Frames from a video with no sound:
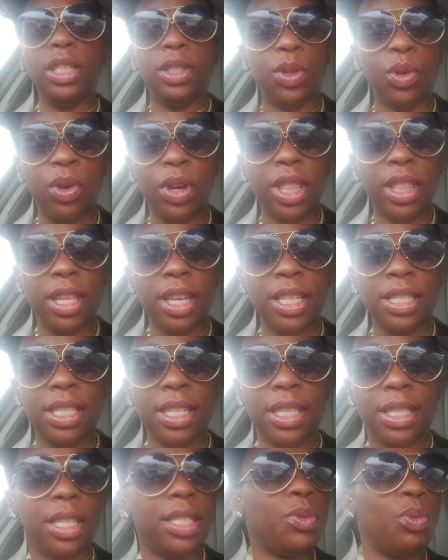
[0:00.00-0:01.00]
doing this?
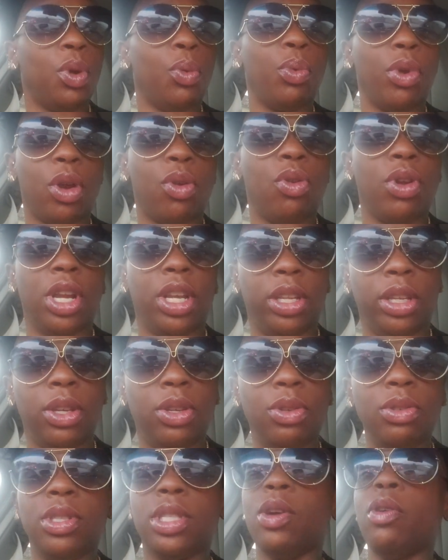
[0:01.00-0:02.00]
Is this what we're going to
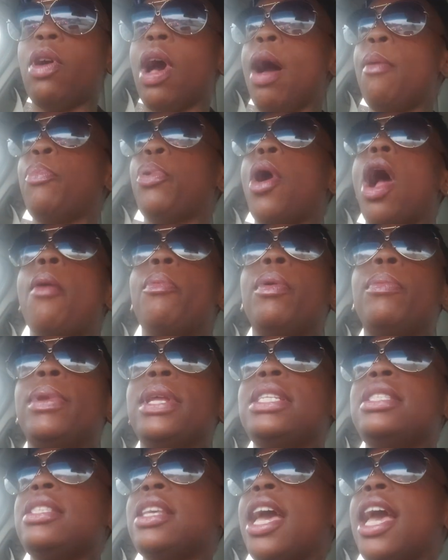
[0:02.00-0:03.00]
do? So I'm
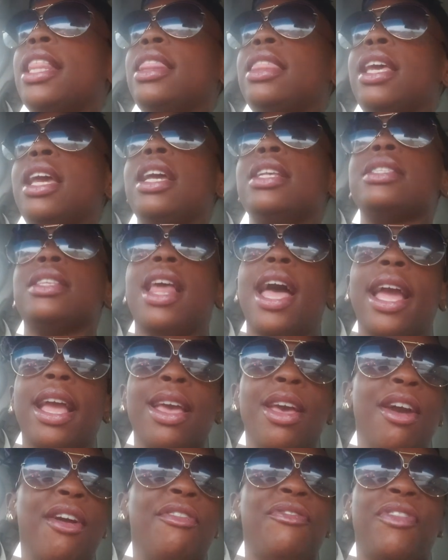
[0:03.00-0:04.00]
probably saying things like,
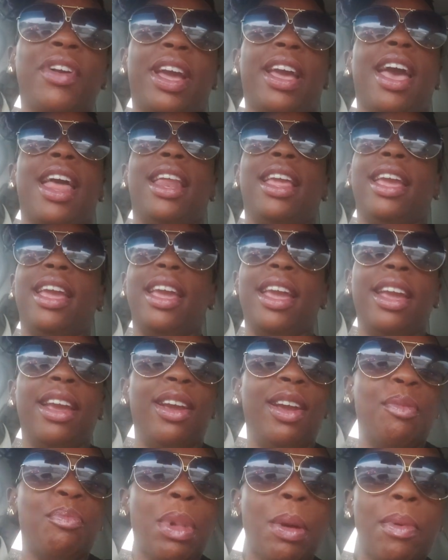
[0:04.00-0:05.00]
fuck out of
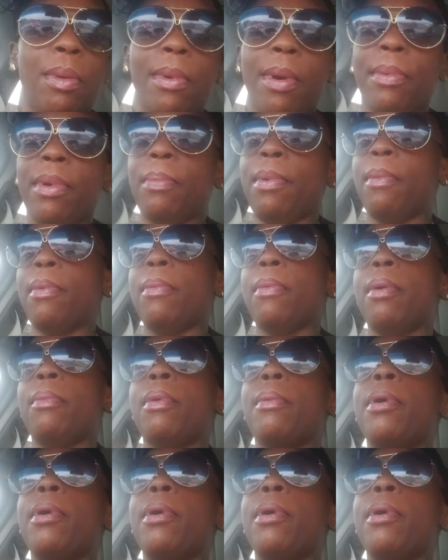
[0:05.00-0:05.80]
here, blah, blah, blah, blah, blah, blah, blah,